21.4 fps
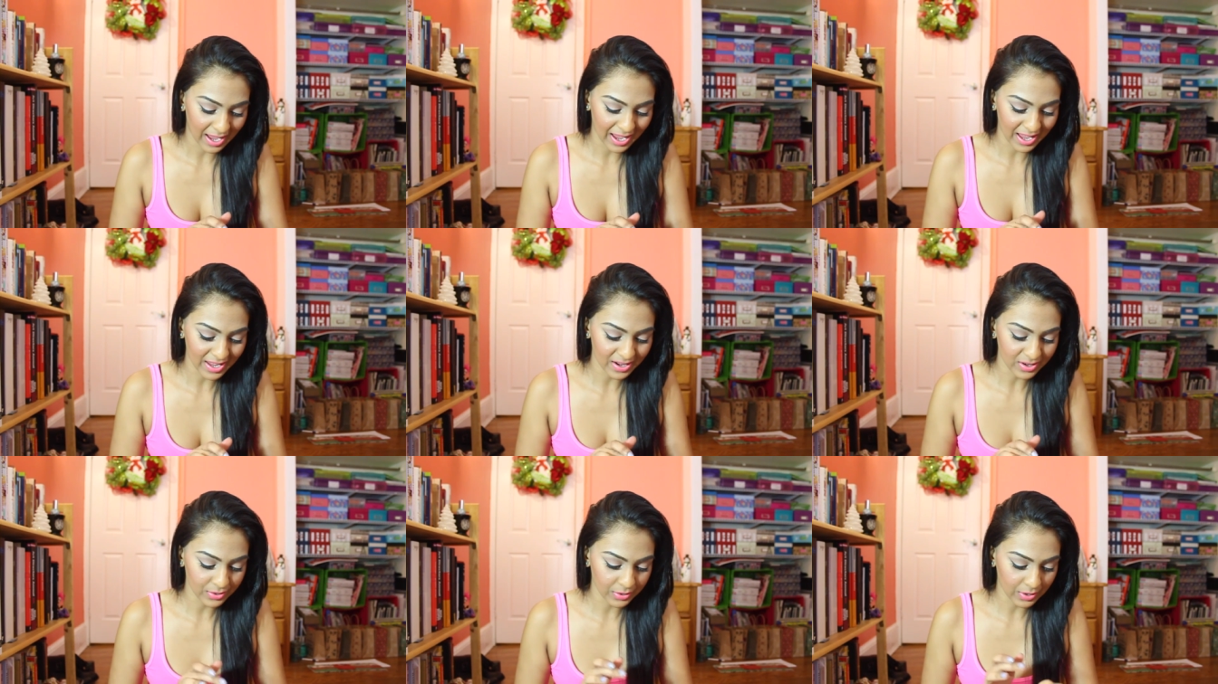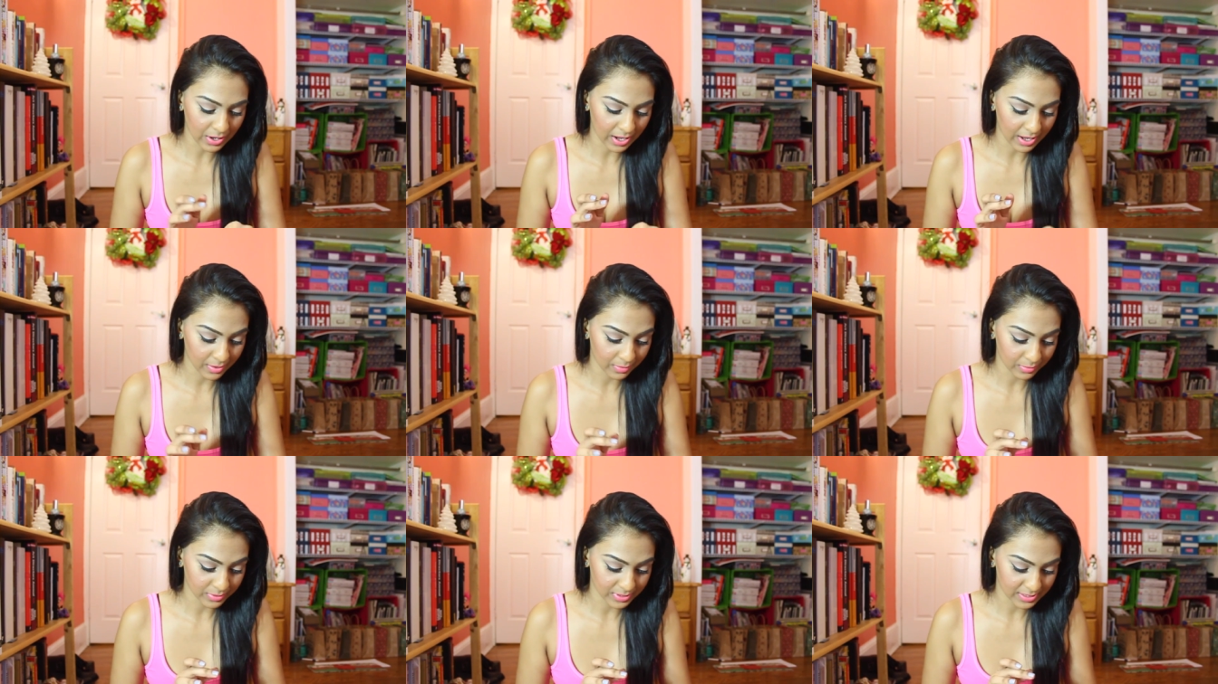I don't know
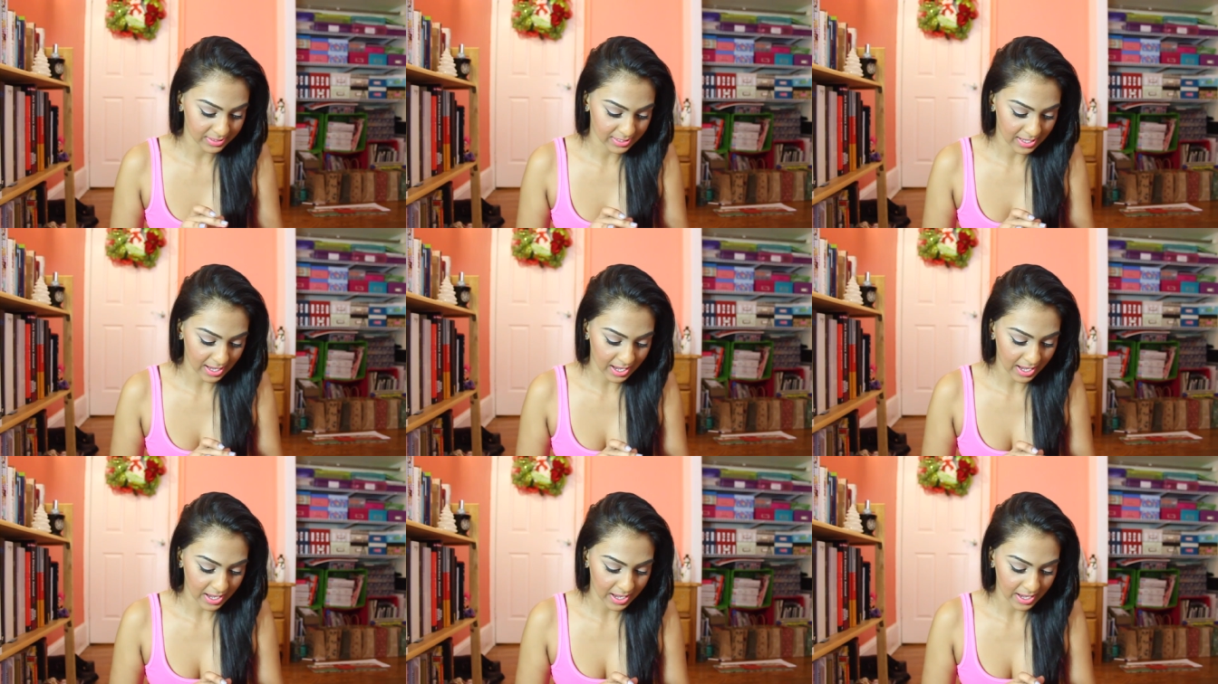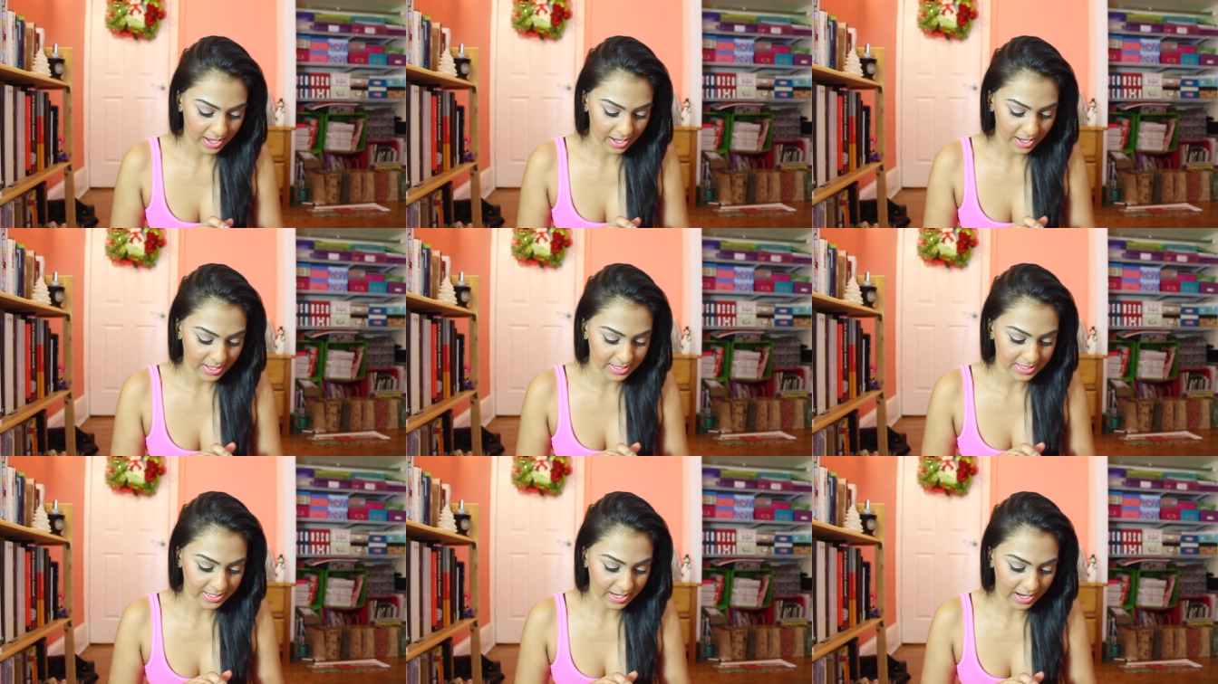how to say.
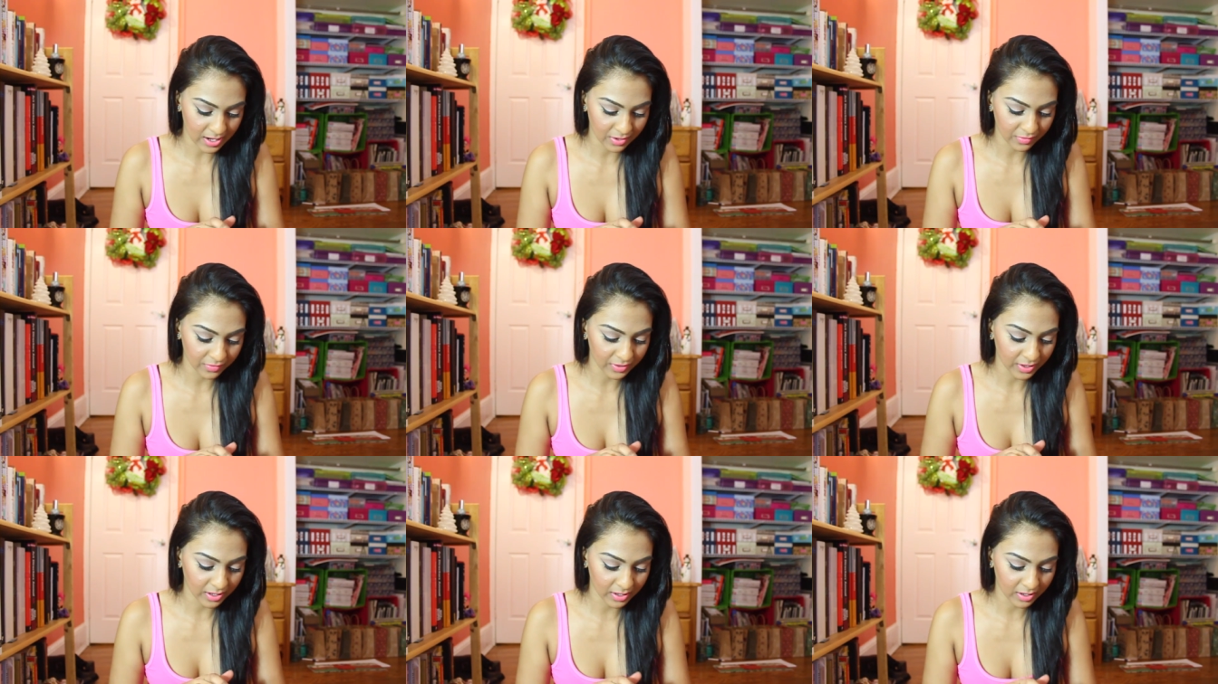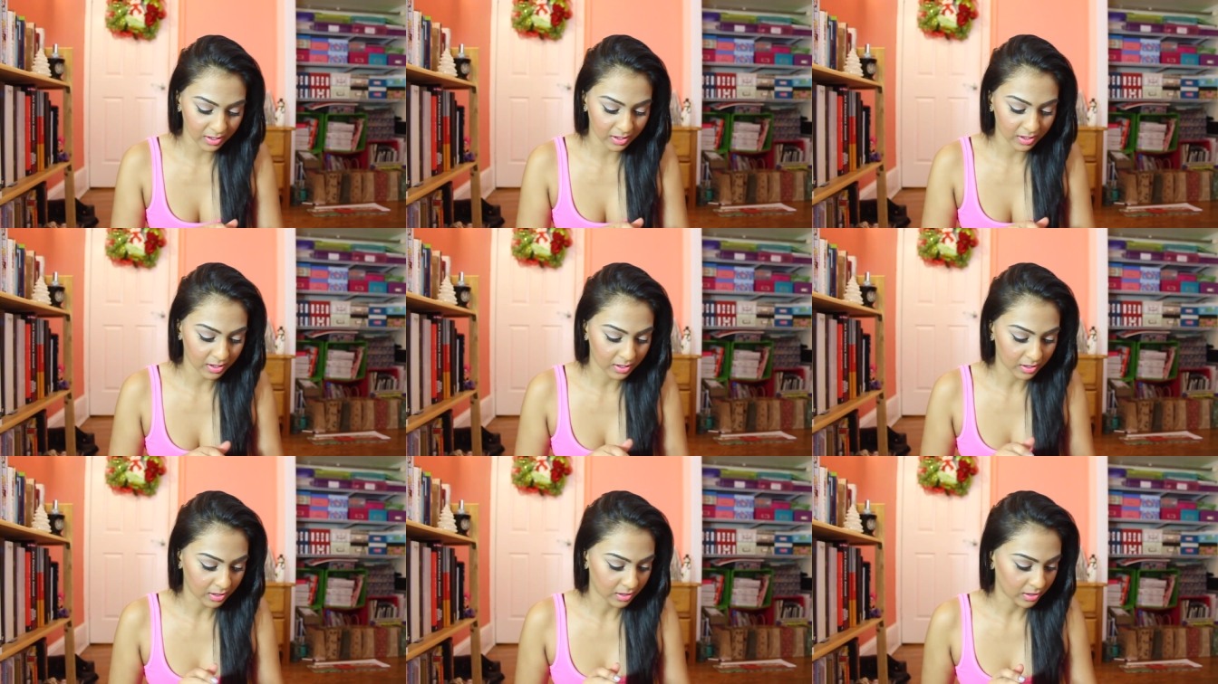It's kind of like
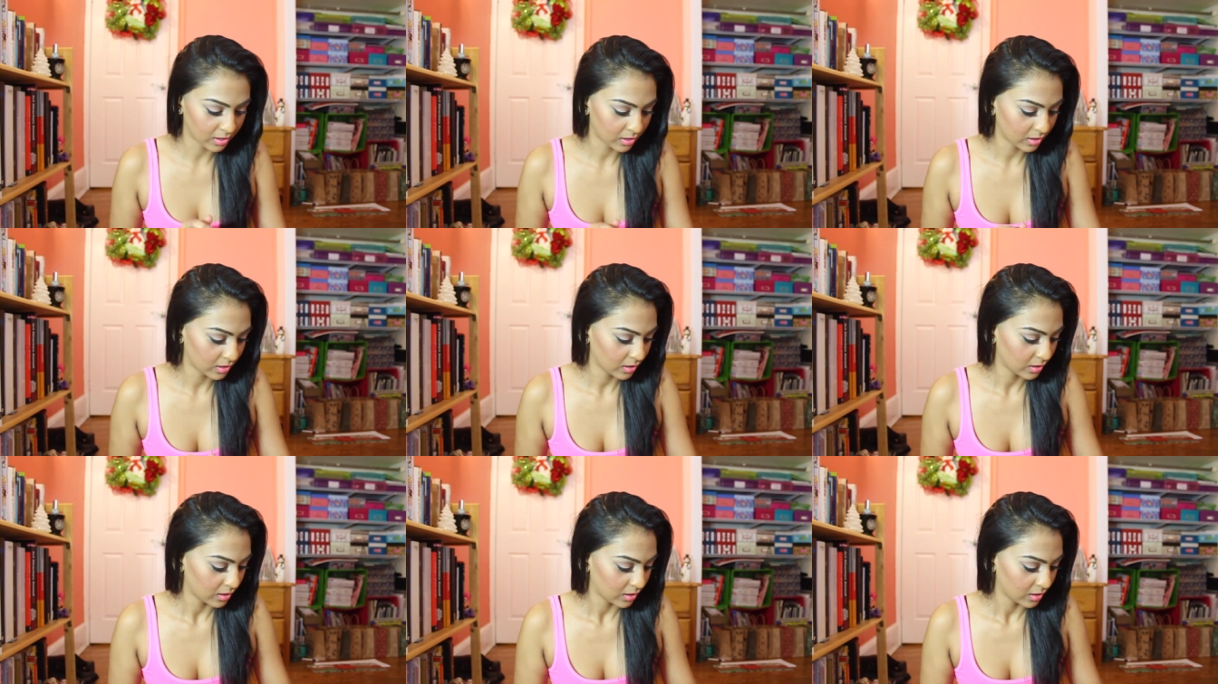a,